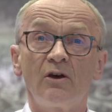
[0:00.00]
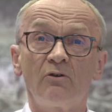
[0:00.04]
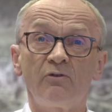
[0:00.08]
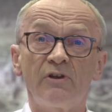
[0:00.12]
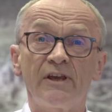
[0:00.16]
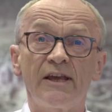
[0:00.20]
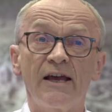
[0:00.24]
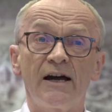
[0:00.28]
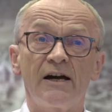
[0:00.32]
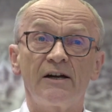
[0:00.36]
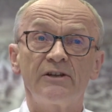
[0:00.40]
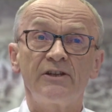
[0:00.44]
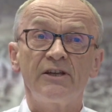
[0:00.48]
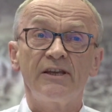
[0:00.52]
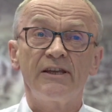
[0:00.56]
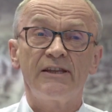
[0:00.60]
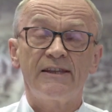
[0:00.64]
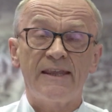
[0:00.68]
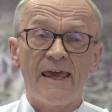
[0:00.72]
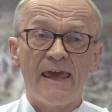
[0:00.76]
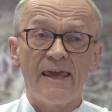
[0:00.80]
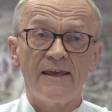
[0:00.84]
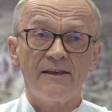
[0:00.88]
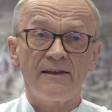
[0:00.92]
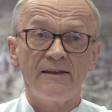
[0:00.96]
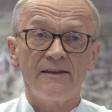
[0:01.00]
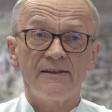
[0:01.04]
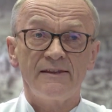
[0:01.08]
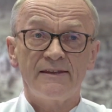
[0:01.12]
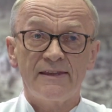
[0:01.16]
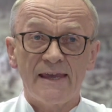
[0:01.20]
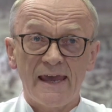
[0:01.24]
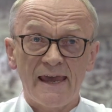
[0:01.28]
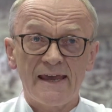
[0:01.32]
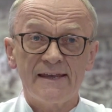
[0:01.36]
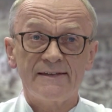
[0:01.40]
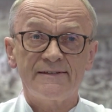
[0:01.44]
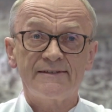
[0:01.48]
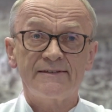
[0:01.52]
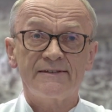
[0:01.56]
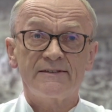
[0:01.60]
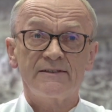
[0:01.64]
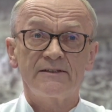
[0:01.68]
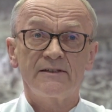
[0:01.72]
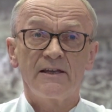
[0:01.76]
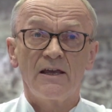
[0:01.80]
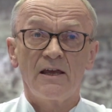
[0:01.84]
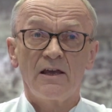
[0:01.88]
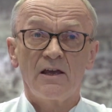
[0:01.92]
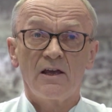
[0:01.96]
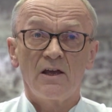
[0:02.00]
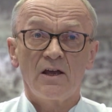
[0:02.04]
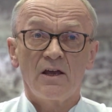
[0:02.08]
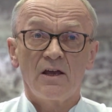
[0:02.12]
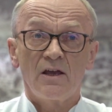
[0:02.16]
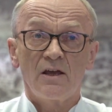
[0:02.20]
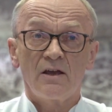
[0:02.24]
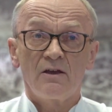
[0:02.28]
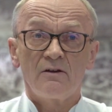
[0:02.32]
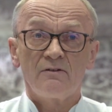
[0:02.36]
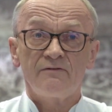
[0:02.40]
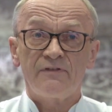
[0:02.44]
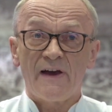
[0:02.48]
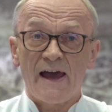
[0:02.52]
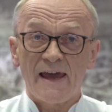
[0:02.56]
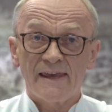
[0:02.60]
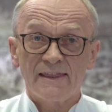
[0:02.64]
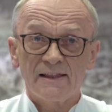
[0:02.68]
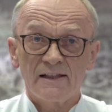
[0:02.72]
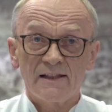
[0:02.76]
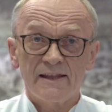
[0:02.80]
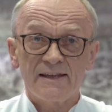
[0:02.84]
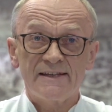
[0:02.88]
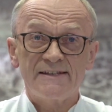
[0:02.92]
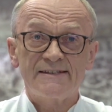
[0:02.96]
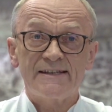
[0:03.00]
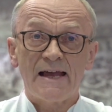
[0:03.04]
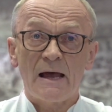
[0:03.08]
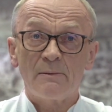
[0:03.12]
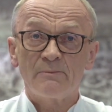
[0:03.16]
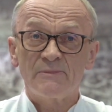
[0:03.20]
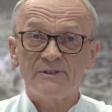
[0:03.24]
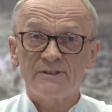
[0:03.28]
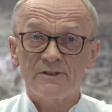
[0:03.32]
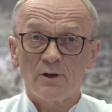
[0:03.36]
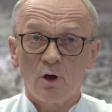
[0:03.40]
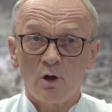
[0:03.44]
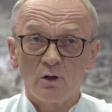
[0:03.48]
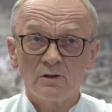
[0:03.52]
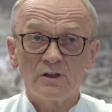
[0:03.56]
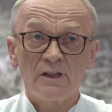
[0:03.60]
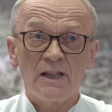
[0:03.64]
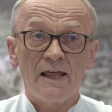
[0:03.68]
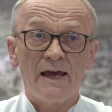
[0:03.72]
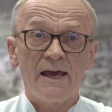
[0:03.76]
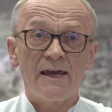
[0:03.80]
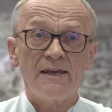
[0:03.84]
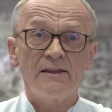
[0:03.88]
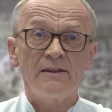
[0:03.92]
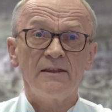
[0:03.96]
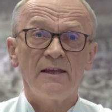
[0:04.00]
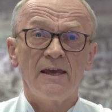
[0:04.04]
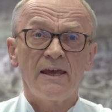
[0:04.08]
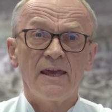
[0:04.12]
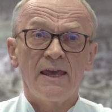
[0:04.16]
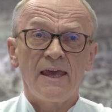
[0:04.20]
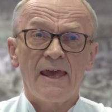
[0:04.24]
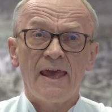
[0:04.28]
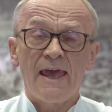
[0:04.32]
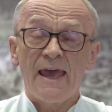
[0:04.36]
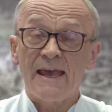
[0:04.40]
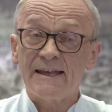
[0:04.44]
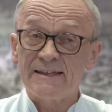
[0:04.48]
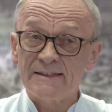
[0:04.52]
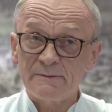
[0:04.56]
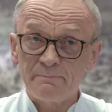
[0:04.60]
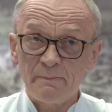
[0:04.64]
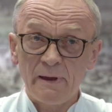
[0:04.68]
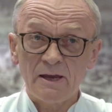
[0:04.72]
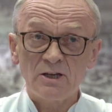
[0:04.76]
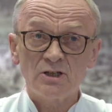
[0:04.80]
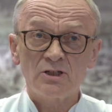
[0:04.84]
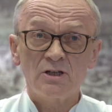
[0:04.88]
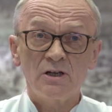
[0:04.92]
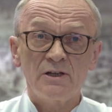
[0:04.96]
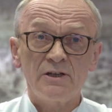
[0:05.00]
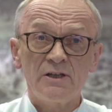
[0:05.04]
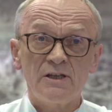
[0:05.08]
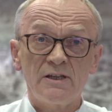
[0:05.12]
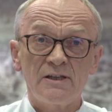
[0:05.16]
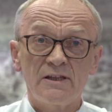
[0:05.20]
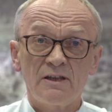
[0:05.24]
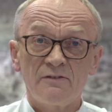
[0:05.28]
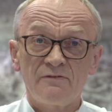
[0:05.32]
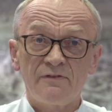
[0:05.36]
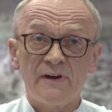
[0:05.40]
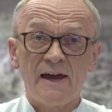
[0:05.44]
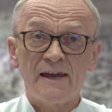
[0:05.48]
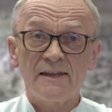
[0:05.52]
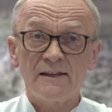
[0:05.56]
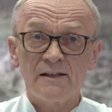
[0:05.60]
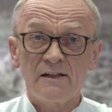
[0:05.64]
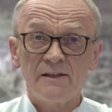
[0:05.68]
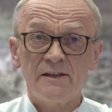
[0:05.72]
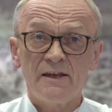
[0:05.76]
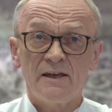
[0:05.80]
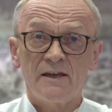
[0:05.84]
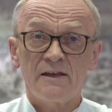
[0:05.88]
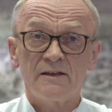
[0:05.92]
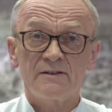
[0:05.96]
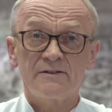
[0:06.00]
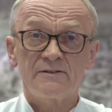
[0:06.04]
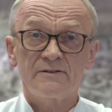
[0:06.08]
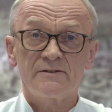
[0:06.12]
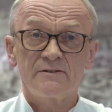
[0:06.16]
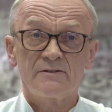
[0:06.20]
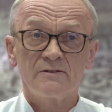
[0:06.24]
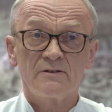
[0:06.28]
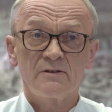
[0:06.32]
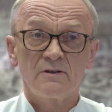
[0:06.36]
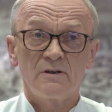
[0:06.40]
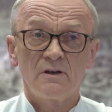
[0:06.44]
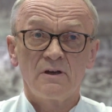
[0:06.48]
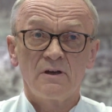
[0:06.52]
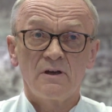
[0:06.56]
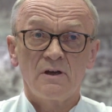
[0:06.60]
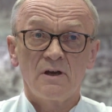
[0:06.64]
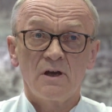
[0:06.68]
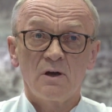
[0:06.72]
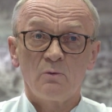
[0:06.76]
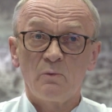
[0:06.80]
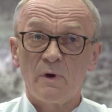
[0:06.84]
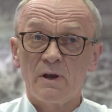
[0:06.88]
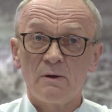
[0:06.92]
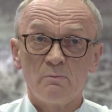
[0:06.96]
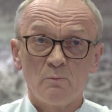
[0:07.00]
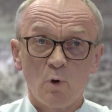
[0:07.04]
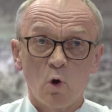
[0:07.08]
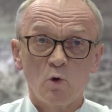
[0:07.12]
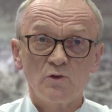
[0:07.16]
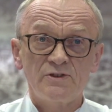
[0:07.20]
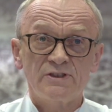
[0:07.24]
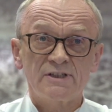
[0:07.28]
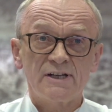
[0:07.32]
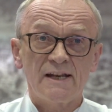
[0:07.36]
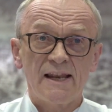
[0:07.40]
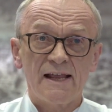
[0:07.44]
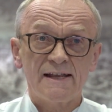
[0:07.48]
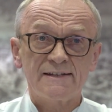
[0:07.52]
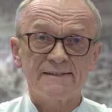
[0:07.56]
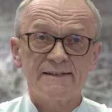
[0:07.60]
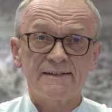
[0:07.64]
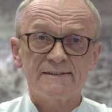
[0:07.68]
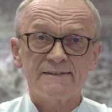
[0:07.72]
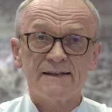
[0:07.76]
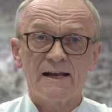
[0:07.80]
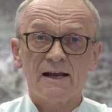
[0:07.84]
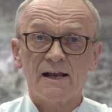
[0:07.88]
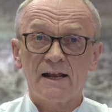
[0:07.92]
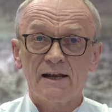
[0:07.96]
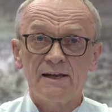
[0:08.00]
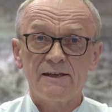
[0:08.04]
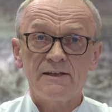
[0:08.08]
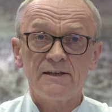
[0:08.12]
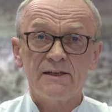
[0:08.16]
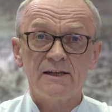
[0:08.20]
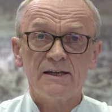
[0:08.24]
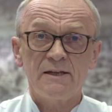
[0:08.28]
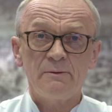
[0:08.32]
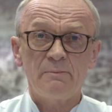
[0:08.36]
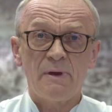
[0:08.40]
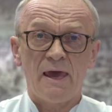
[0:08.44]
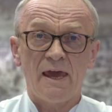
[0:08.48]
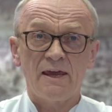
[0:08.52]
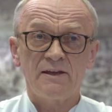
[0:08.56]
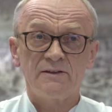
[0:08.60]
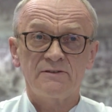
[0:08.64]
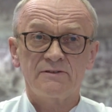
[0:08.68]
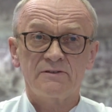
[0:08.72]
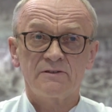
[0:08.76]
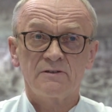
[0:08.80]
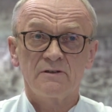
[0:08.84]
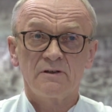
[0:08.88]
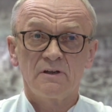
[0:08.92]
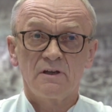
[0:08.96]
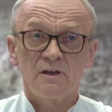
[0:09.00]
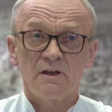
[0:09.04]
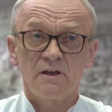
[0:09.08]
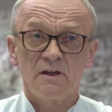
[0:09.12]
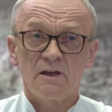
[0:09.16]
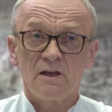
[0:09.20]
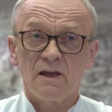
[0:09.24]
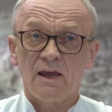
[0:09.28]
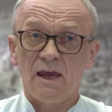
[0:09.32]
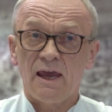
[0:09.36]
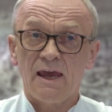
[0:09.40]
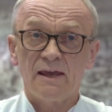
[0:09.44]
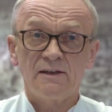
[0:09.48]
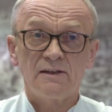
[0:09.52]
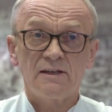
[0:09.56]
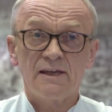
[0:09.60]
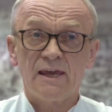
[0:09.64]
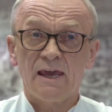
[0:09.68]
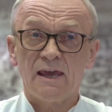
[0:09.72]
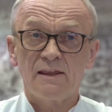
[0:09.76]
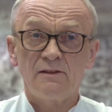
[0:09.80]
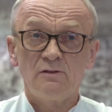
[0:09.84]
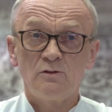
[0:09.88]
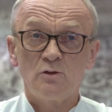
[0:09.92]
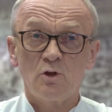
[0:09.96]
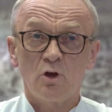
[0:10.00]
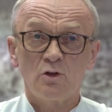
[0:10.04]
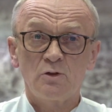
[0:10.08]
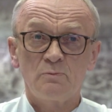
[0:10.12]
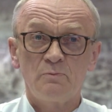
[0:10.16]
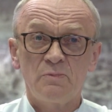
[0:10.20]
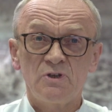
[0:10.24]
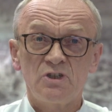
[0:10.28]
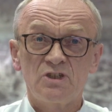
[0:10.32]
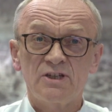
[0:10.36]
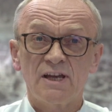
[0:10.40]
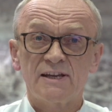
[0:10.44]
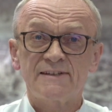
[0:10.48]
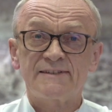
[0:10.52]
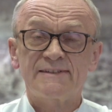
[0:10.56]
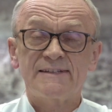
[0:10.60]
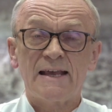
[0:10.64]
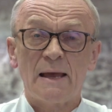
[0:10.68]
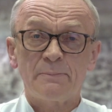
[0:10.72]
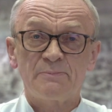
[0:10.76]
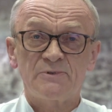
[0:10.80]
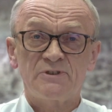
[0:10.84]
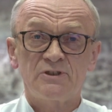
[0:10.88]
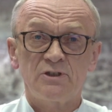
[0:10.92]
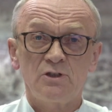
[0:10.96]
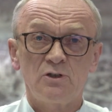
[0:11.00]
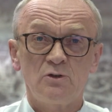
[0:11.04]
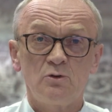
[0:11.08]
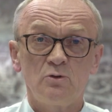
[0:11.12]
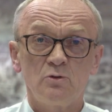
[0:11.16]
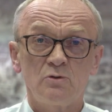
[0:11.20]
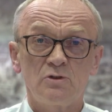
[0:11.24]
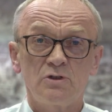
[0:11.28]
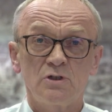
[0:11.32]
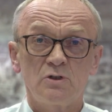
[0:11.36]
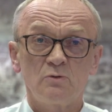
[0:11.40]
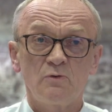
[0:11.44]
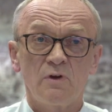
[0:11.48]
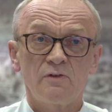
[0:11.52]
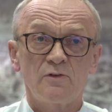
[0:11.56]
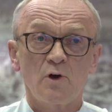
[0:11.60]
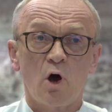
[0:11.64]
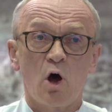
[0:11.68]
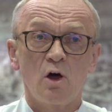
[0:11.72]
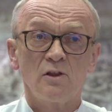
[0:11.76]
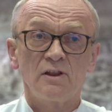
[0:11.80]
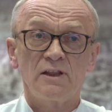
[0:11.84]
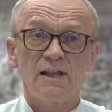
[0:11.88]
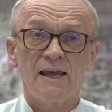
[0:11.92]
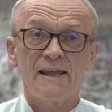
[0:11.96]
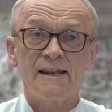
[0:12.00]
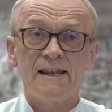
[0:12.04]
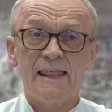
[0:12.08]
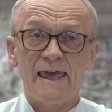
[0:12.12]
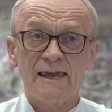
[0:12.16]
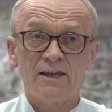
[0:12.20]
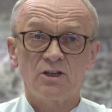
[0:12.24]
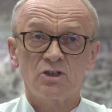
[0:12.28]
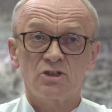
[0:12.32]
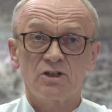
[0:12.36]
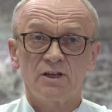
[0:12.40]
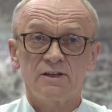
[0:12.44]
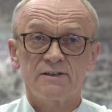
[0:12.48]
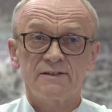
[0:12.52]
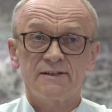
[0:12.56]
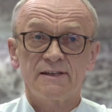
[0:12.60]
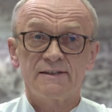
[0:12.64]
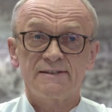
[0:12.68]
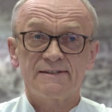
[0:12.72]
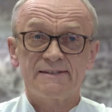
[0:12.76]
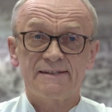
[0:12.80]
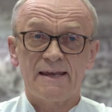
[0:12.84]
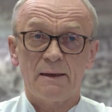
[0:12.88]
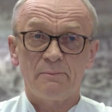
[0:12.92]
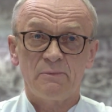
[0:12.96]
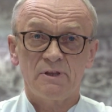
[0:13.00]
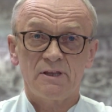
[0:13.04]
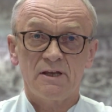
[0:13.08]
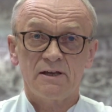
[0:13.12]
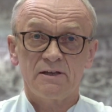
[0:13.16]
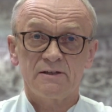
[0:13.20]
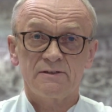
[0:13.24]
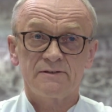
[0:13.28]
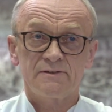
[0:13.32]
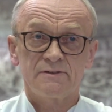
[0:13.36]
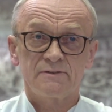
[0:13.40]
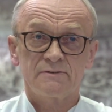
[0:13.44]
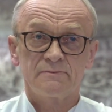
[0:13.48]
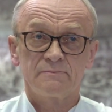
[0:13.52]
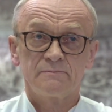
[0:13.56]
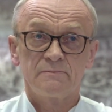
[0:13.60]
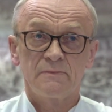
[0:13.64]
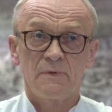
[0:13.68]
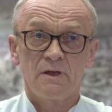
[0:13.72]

regarding taking tests, final exams online, especially in the final years, when most classes are clinically based and cannot be just substituted with online lectures and seminars.